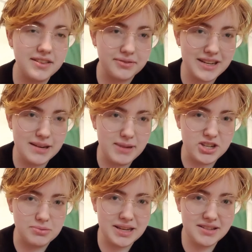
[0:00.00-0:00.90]
3
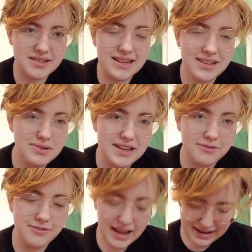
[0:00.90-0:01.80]
measurements, you need
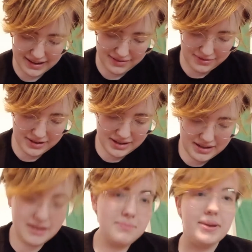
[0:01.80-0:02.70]
5.
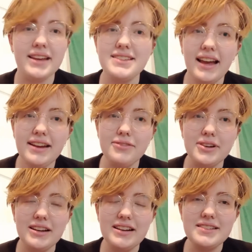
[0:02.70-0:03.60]
Because I
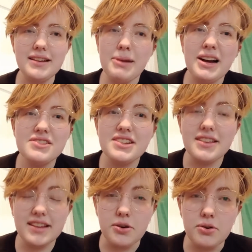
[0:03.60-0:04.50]
forgot about
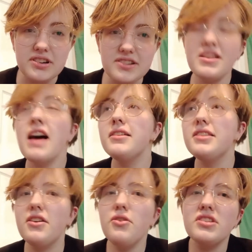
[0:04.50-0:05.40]
the gores.
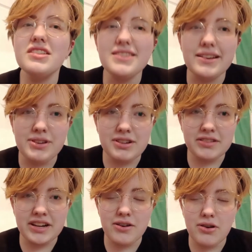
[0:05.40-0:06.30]
The gores, if you don't
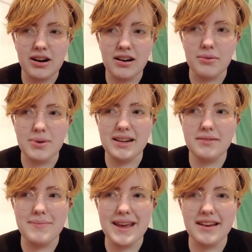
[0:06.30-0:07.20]
know, are
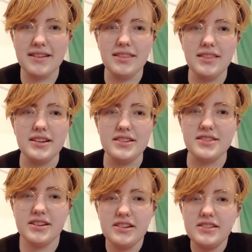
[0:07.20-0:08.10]
what make the
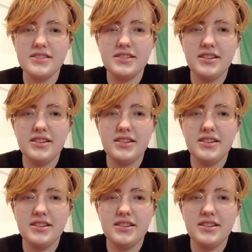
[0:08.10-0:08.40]
skirt